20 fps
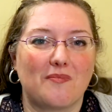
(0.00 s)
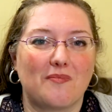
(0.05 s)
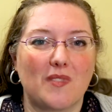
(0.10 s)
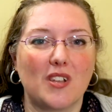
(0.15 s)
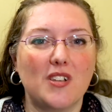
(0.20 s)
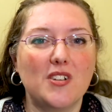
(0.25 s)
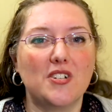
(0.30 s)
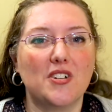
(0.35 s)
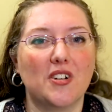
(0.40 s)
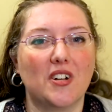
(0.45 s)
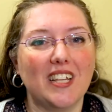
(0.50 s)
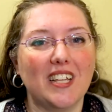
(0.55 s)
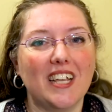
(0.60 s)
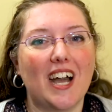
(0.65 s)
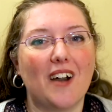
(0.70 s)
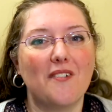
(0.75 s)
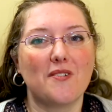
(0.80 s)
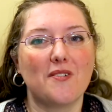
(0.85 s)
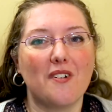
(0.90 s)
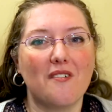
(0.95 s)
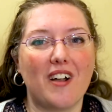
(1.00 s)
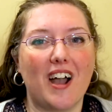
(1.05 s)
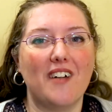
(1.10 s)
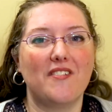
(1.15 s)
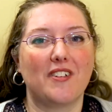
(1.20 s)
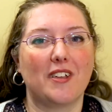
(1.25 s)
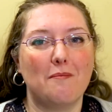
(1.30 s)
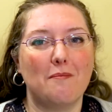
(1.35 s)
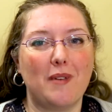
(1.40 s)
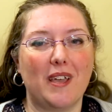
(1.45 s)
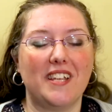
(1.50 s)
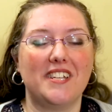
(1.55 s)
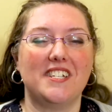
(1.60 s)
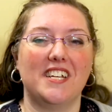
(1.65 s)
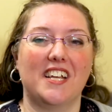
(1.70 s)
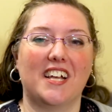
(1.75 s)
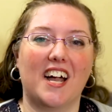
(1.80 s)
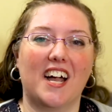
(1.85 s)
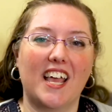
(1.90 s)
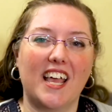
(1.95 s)
Shortly after arriving in
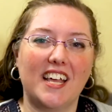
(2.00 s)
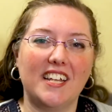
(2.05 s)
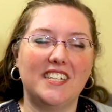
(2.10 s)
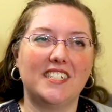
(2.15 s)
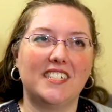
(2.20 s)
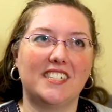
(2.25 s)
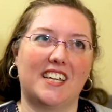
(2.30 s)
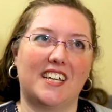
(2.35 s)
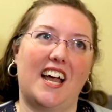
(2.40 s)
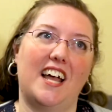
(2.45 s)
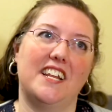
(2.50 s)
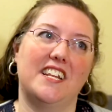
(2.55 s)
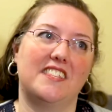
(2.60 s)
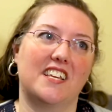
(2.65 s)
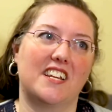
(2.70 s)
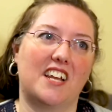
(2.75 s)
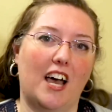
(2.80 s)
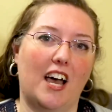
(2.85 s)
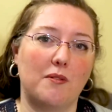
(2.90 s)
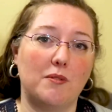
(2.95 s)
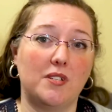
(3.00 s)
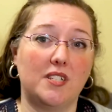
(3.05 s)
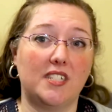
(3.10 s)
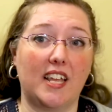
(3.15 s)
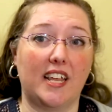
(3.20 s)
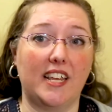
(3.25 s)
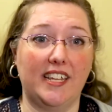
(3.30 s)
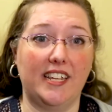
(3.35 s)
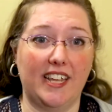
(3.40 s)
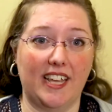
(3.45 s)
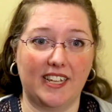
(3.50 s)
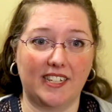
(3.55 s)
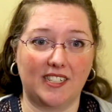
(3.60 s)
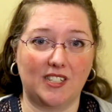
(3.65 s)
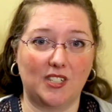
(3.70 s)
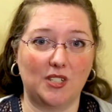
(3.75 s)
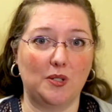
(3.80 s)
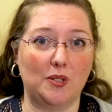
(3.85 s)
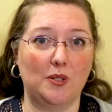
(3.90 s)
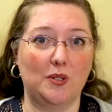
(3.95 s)
Beijing, I had decided that I would say
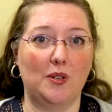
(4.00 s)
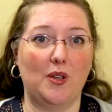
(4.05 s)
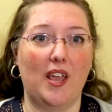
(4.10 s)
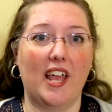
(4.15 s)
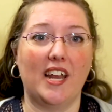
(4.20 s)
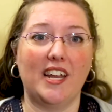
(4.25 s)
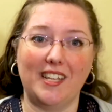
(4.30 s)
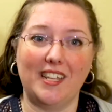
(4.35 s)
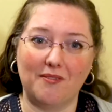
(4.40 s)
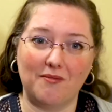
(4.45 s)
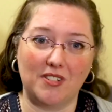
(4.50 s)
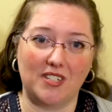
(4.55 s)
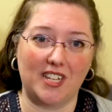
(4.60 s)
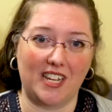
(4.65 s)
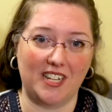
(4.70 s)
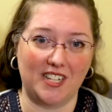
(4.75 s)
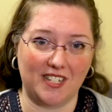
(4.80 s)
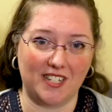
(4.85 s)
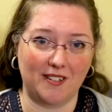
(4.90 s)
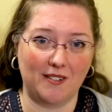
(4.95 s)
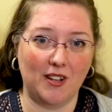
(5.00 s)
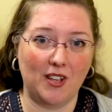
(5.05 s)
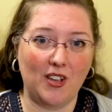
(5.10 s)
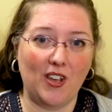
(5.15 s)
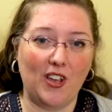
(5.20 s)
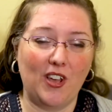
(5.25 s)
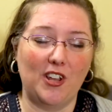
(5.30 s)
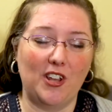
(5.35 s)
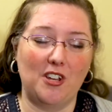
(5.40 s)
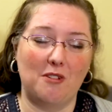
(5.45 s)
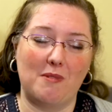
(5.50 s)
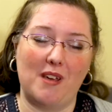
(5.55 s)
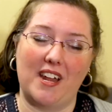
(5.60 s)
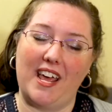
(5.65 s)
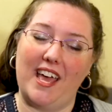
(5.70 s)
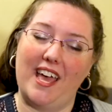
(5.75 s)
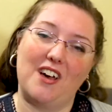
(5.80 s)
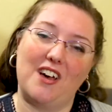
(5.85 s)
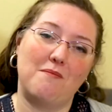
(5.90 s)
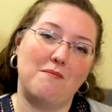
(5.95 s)
yes to any invitation, no matter
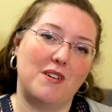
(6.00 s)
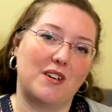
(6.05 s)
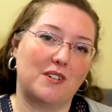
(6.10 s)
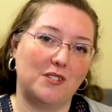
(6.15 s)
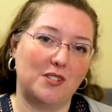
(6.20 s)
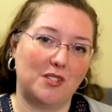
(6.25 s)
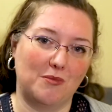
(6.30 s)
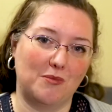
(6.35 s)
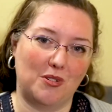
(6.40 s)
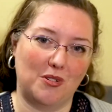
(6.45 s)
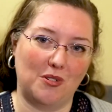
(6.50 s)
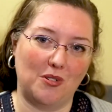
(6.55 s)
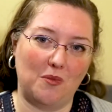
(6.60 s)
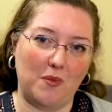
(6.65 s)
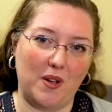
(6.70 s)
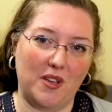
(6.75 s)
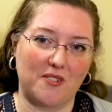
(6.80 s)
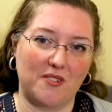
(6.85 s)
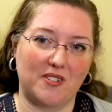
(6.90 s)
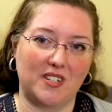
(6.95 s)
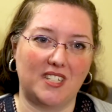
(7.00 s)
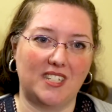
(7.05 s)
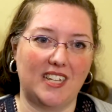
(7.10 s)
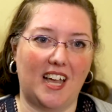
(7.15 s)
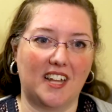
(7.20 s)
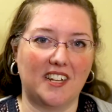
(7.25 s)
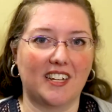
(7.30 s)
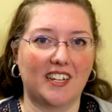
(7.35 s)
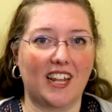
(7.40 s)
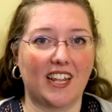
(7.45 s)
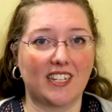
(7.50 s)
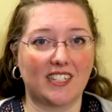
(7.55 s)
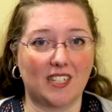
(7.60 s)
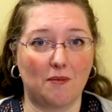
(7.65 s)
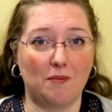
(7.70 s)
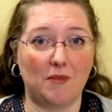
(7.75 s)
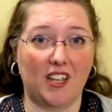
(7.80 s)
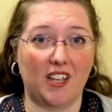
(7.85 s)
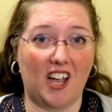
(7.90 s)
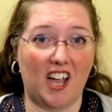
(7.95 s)
how big or small, whether it sounded like
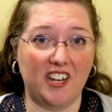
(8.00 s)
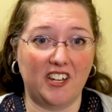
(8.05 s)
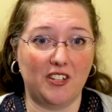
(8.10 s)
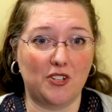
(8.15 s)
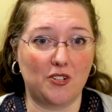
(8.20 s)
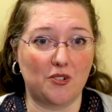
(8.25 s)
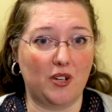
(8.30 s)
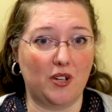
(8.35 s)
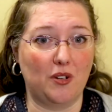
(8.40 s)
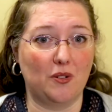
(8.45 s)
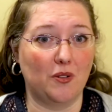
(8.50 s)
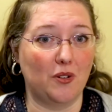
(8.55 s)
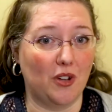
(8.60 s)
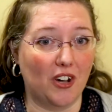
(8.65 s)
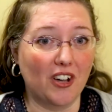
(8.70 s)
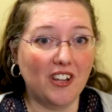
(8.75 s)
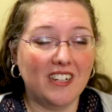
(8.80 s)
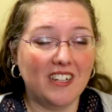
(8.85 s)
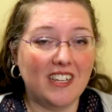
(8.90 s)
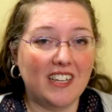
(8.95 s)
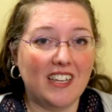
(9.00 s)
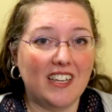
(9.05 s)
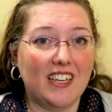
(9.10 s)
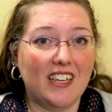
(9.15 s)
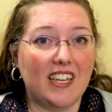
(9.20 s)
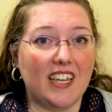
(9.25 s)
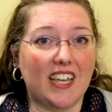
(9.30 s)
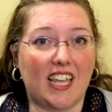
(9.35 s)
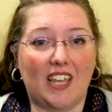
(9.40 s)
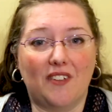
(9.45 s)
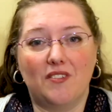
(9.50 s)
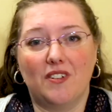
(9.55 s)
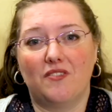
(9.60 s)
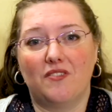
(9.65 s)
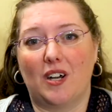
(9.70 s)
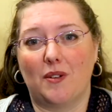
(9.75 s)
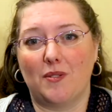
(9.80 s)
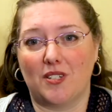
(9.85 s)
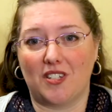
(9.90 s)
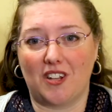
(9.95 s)
something I'd enjoy or not, even if
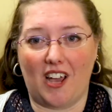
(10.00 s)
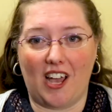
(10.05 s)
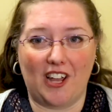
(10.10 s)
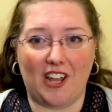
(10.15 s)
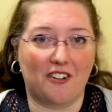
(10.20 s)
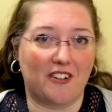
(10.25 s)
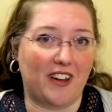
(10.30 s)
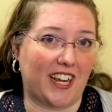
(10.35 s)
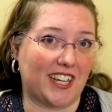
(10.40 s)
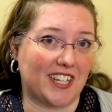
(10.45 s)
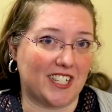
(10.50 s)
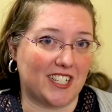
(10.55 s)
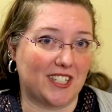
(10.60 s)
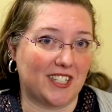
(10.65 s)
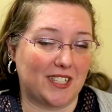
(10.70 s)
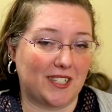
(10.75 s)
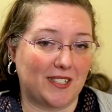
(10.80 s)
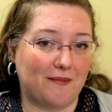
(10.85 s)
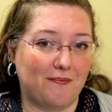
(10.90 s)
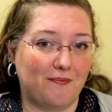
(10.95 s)
I was tired or anxious.